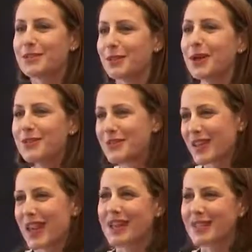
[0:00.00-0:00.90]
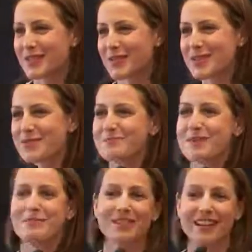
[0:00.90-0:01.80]
a lot of ex-Storyful
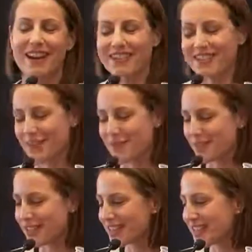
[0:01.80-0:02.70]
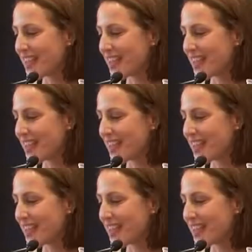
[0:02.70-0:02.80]
people around at the conference.